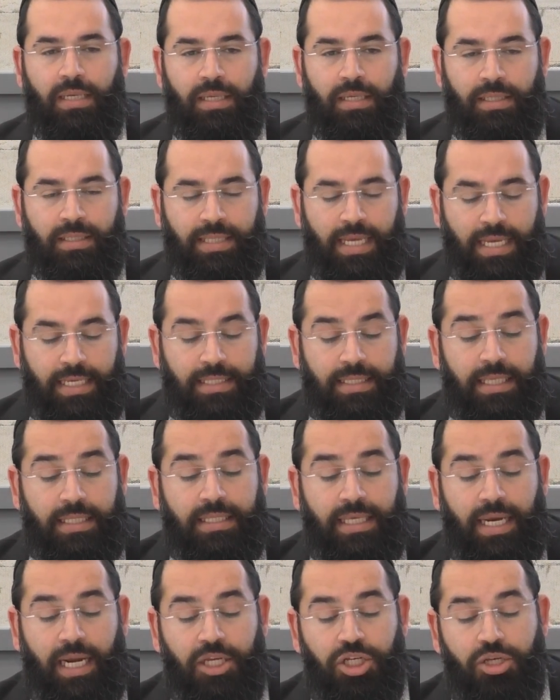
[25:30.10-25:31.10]
says the
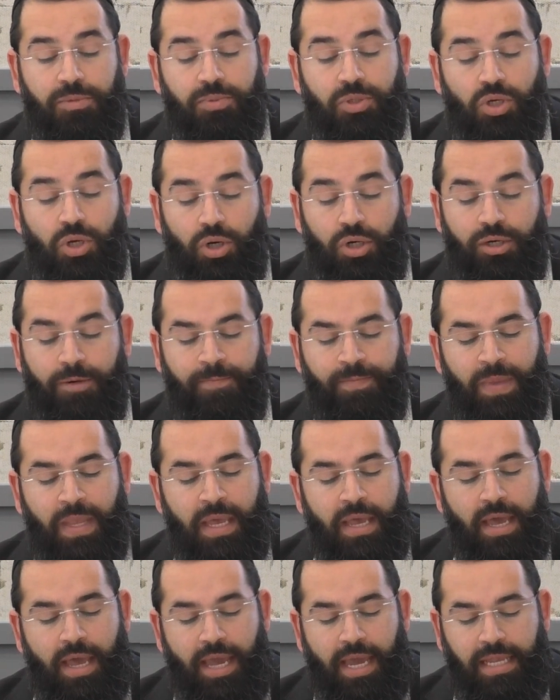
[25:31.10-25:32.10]
Zera Shimshon,
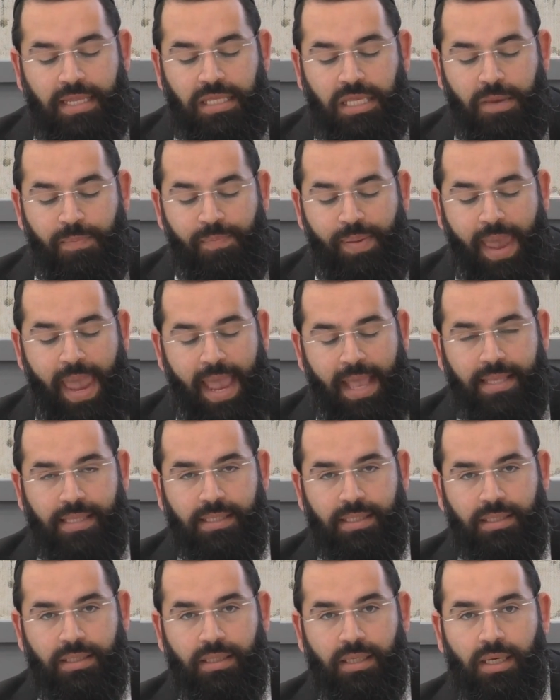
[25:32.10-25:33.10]
it
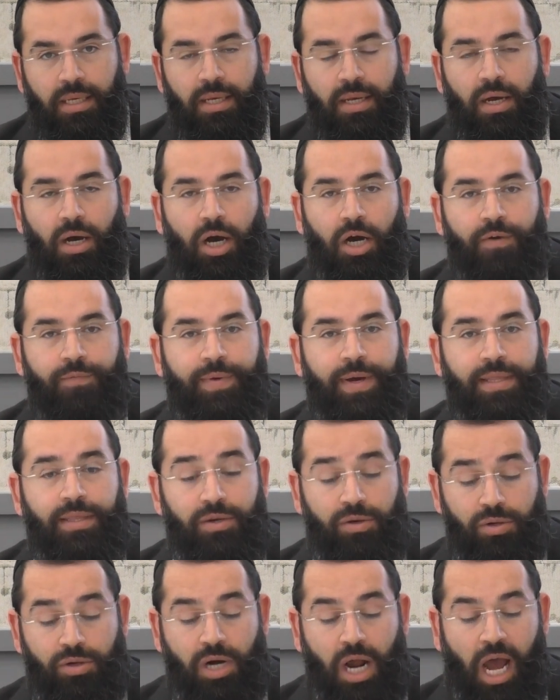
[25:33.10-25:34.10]
depends on
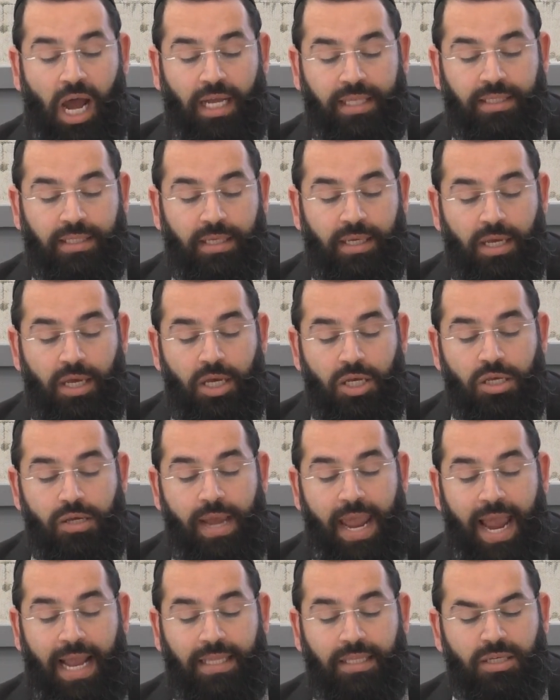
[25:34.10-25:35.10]
whether or not you
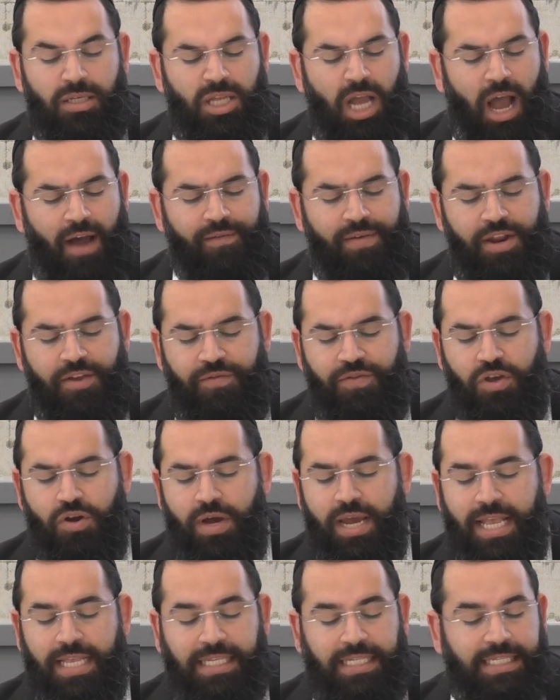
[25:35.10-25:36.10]
had to daven. If you
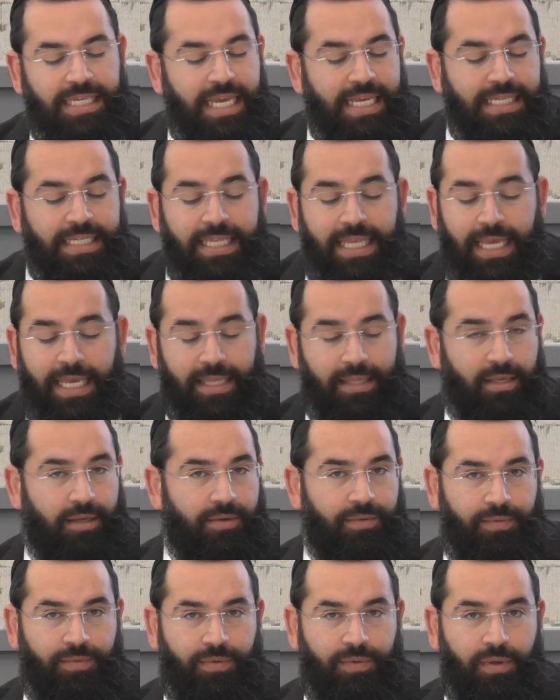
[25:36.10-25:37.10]
insisted,
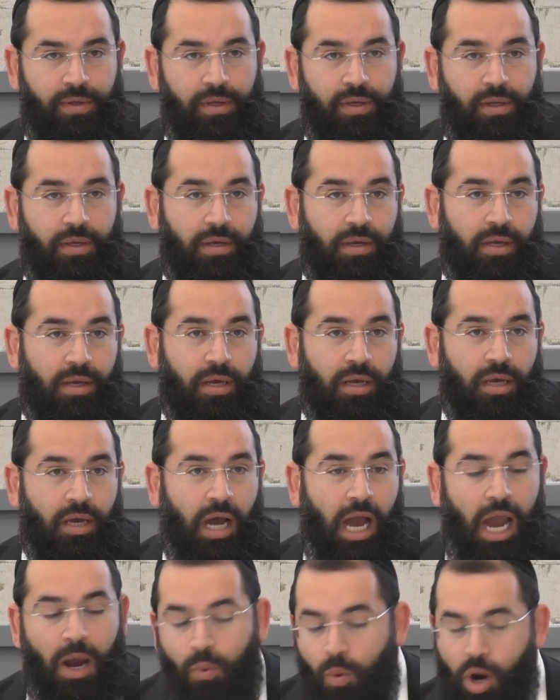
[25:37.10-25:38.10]

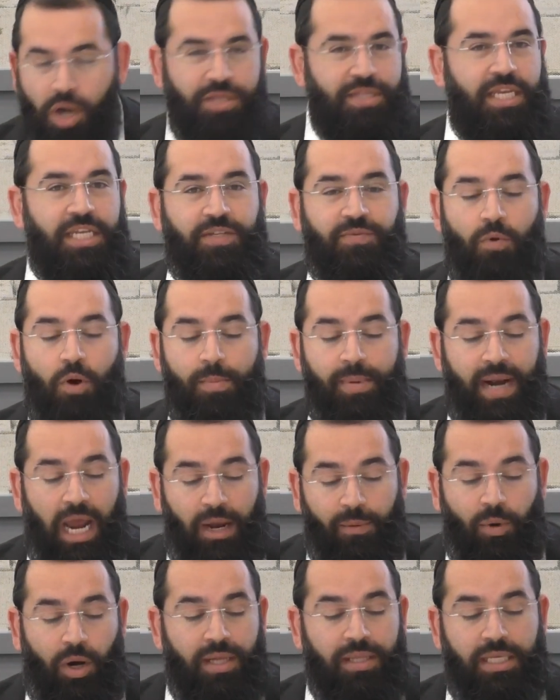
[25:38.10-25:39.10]
I want this
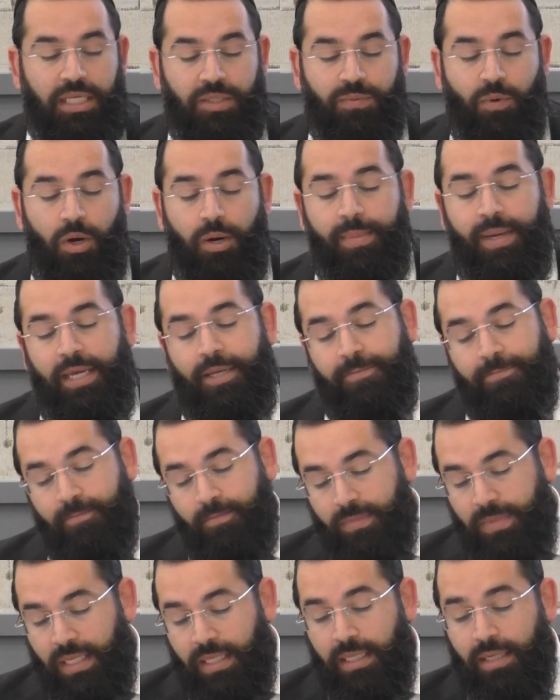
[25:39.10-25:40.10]
woman,
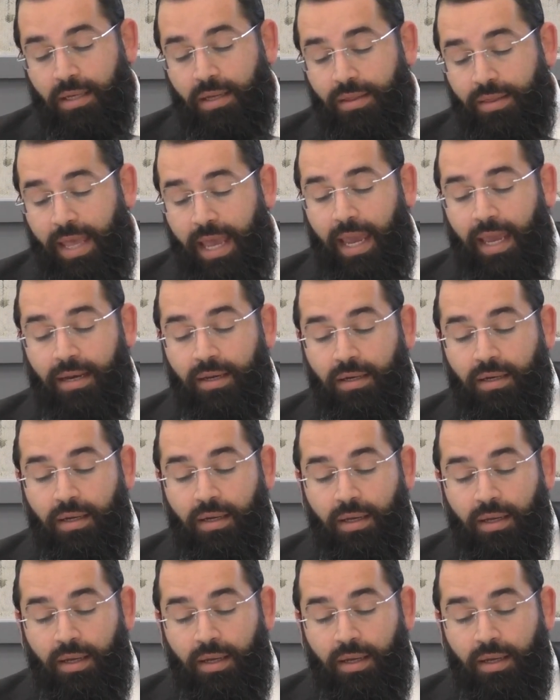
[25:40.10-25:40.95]
then